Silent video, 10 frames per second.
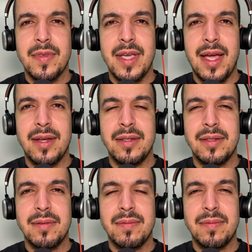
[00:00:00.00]
And
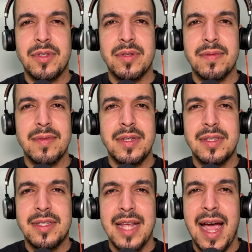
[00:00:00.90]
just
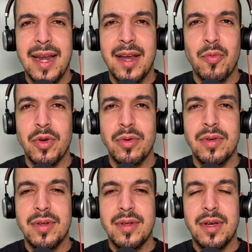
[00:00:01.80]
it's a highlight reel
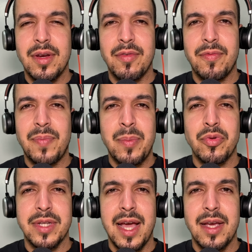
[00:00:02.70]
of
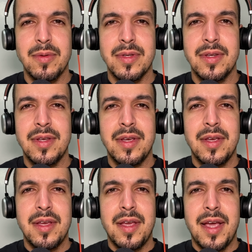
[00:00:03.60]
people's lives.
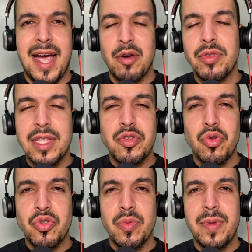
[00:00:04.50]
I don't think
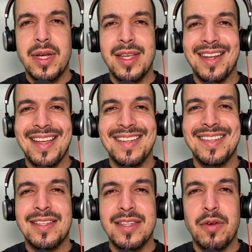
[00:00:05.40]
social media lends
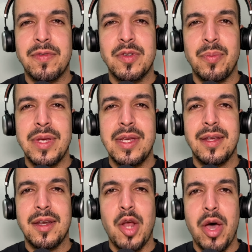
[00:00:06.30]
itself to be
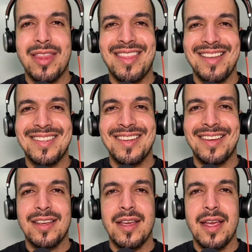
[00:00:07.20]
an
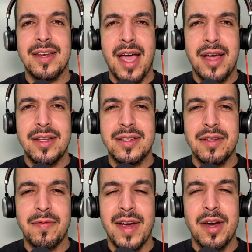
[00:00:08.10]
authentic and honest
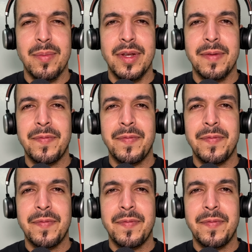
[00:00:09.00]
environment.